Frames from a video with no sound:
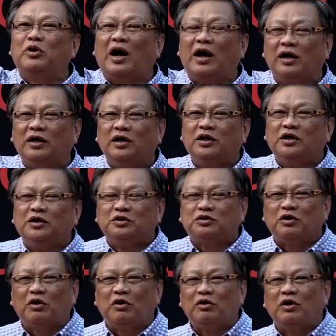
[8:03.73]

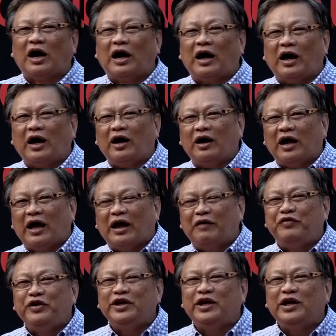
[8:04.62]

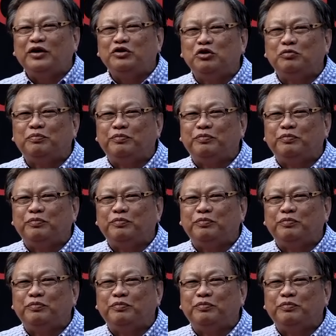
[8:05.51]
Every year,